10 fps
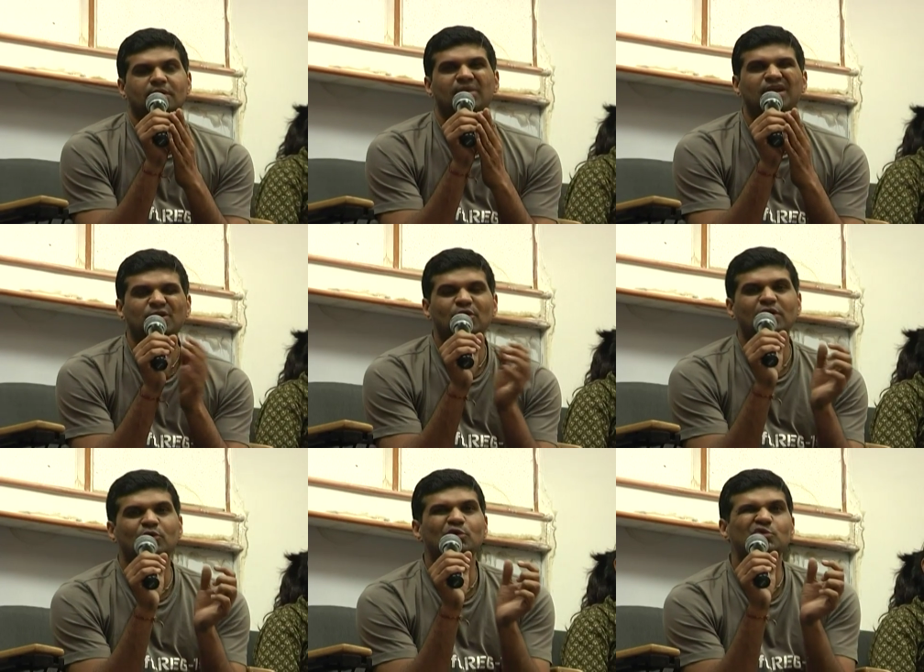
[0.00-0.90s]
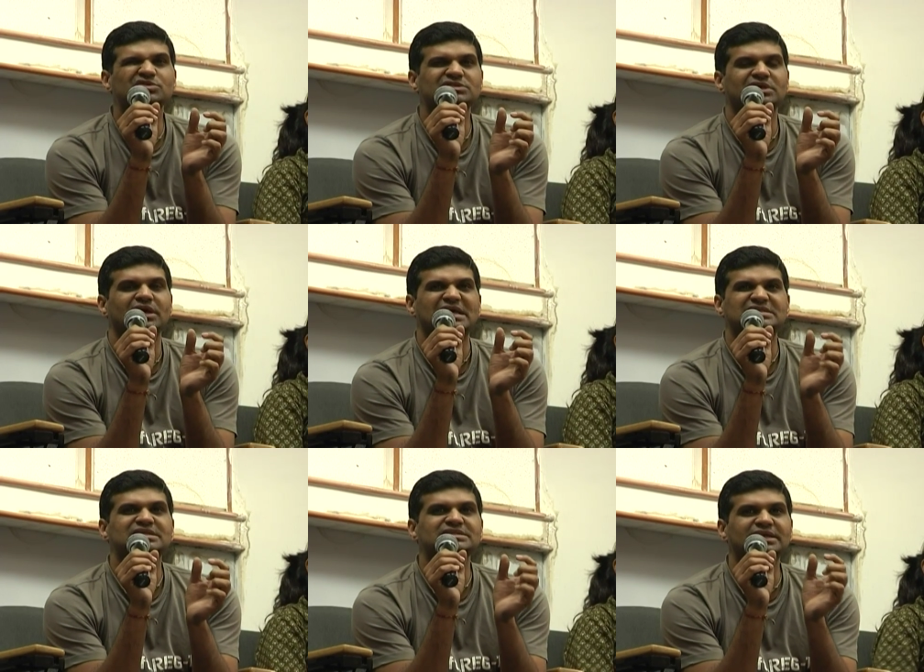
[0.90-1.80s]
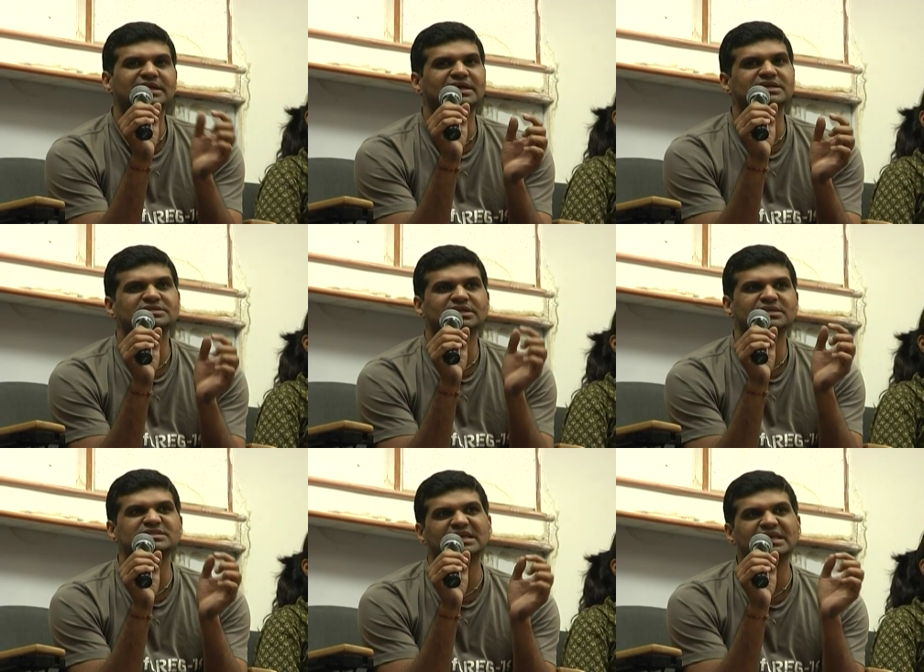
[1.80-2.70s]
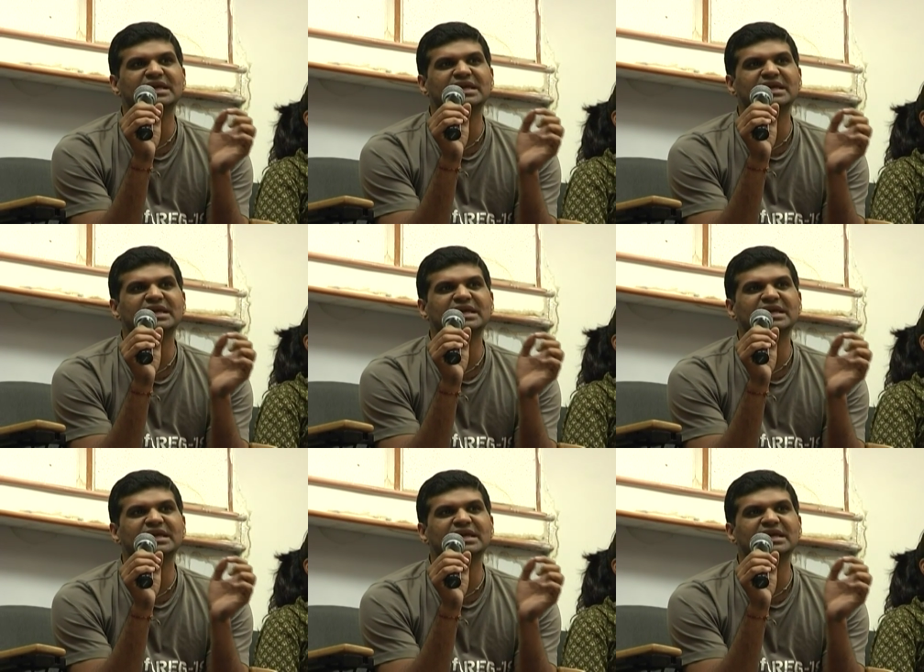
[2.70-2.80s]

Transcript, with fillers: but you have to use extra syntax that is